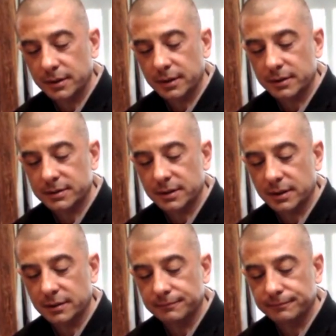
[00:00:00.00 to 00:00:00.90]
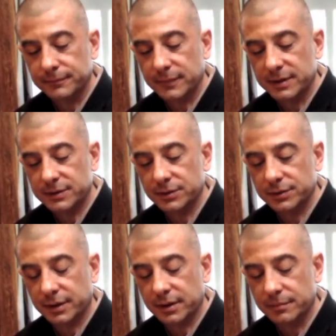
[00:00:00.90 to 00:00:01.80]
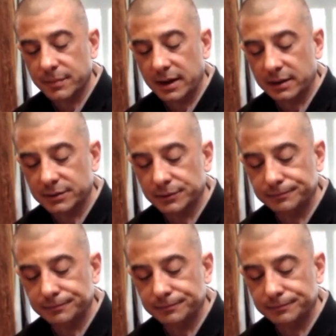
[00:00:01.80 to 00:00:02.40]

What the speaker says: it's good to come back to.